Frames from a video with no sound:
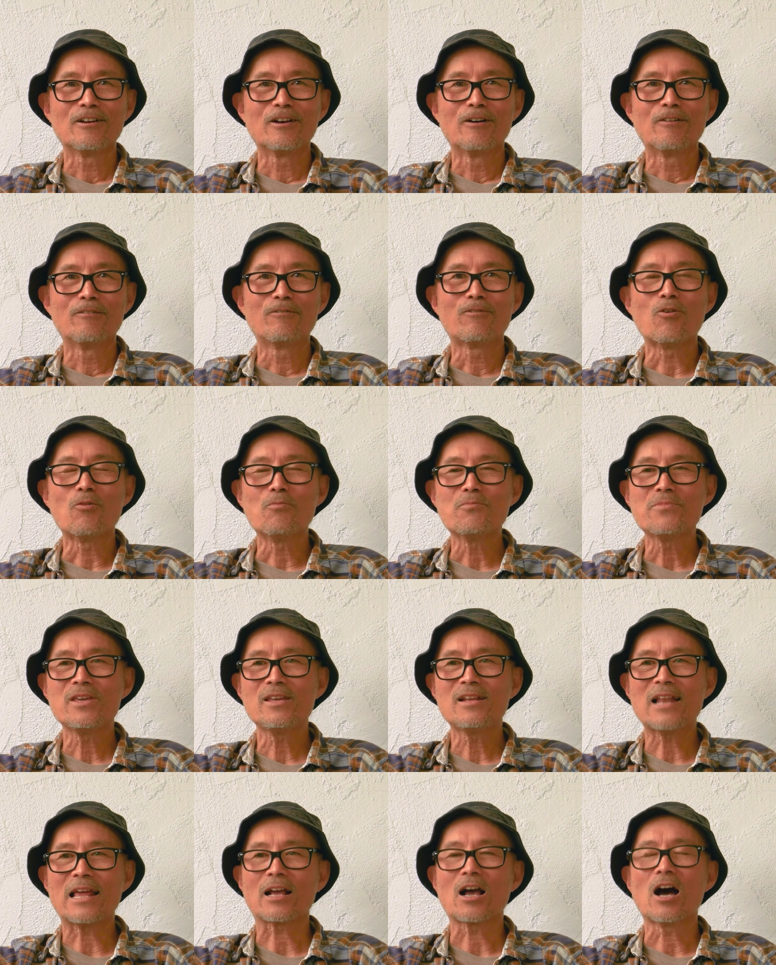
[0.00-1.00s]
For
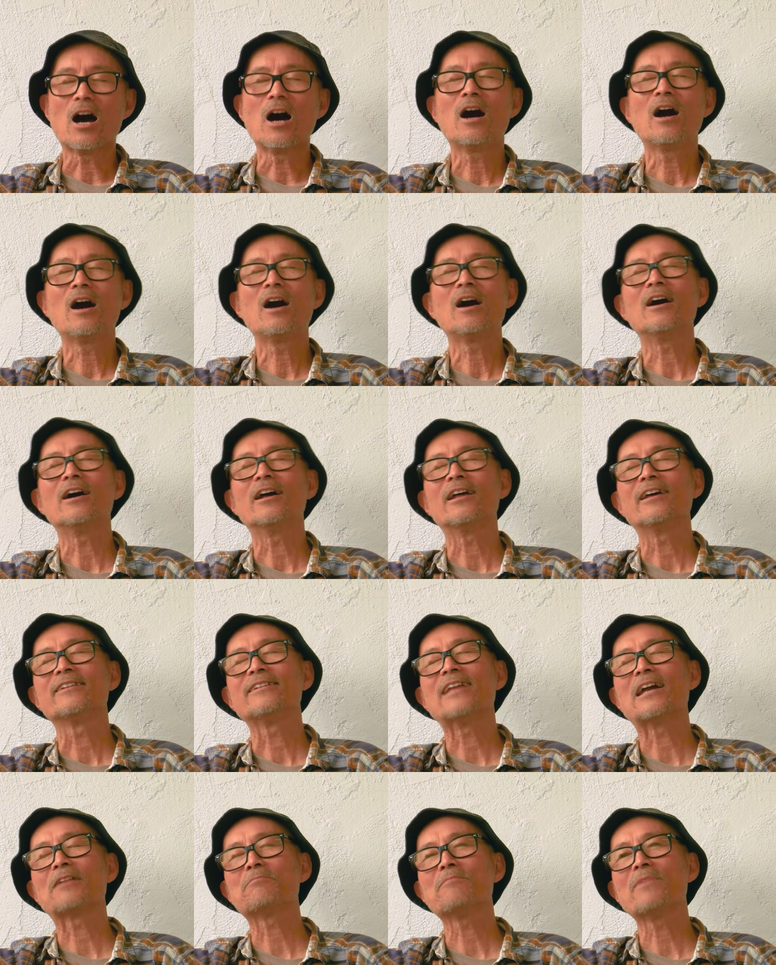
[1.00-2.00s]
me, like,
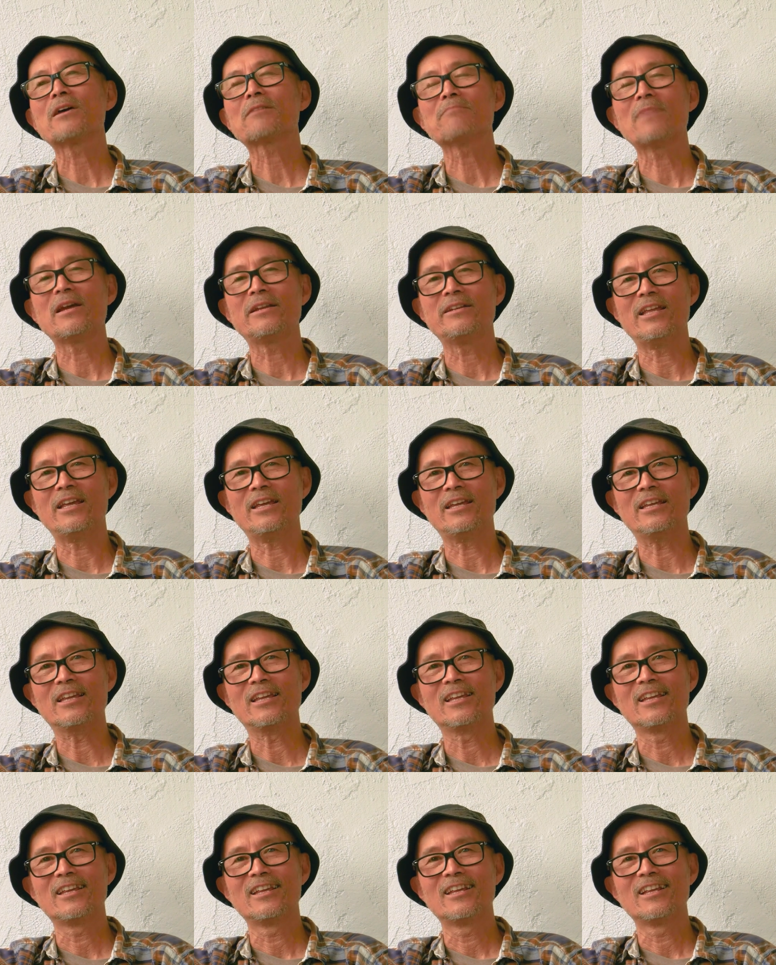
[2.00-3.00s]
that make my day.
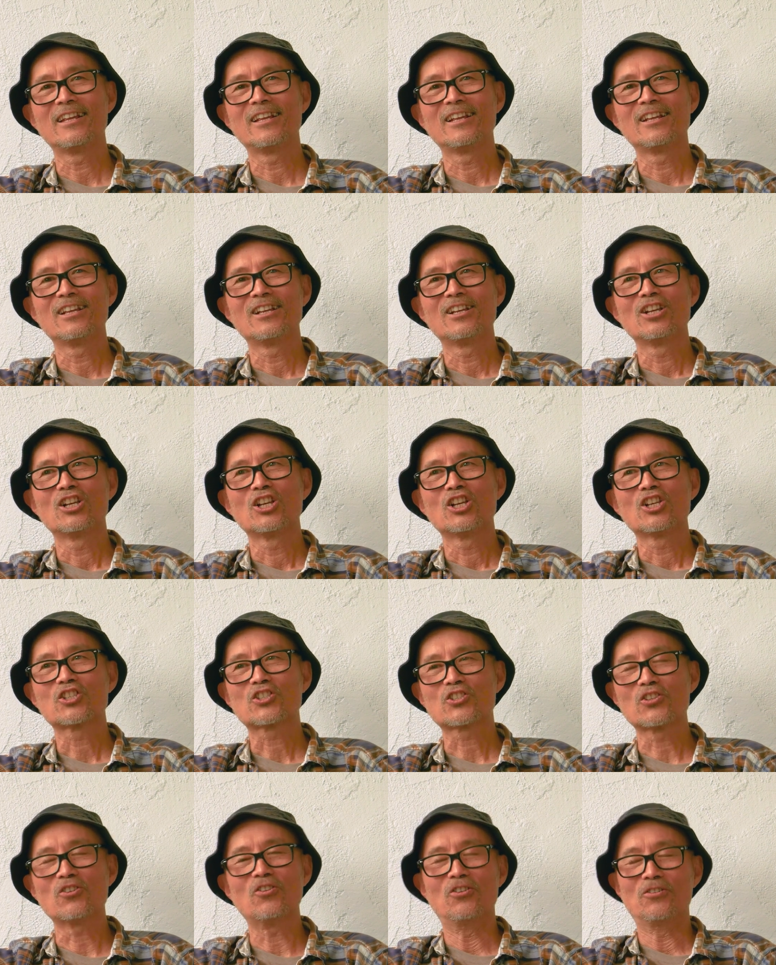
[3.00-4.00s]

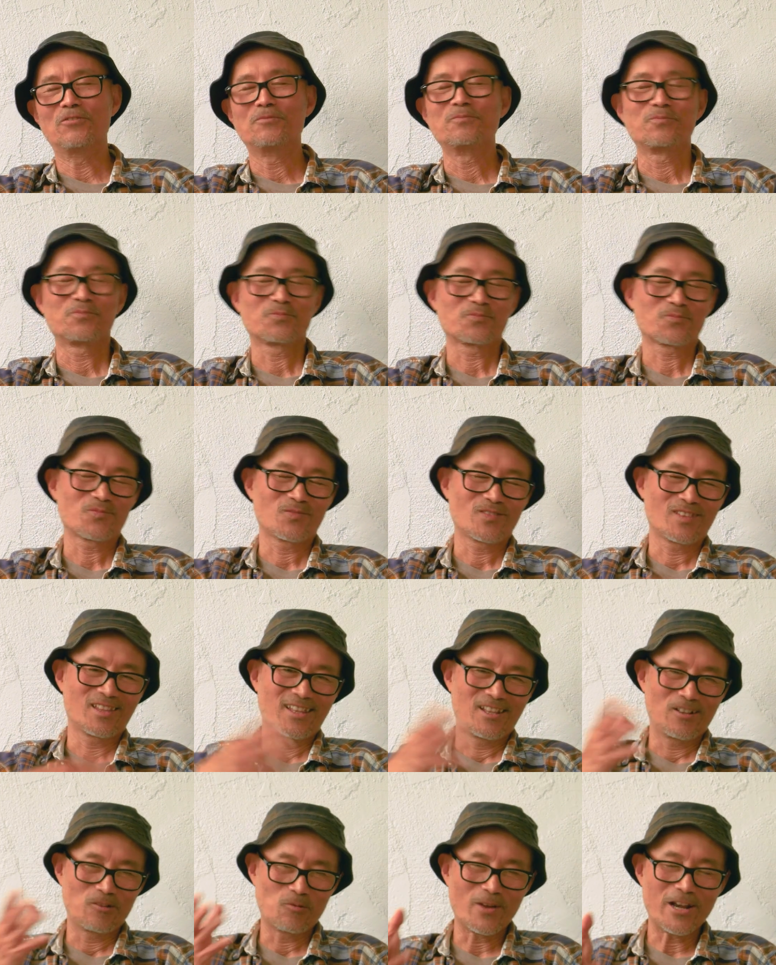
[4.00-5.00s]
So
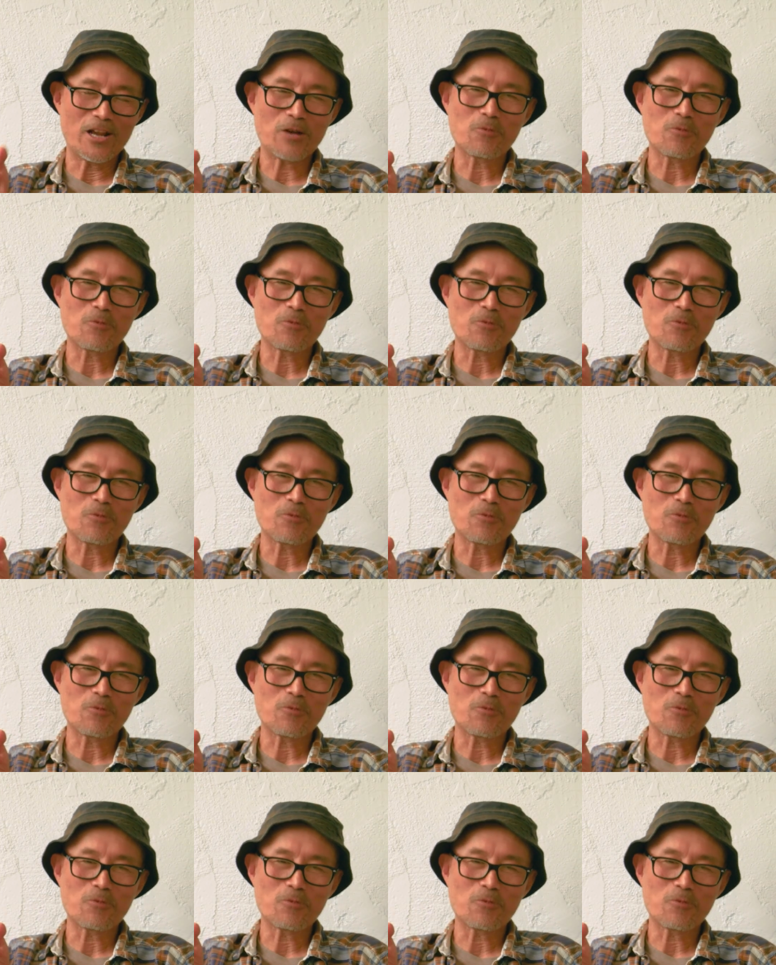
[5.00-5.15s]
when I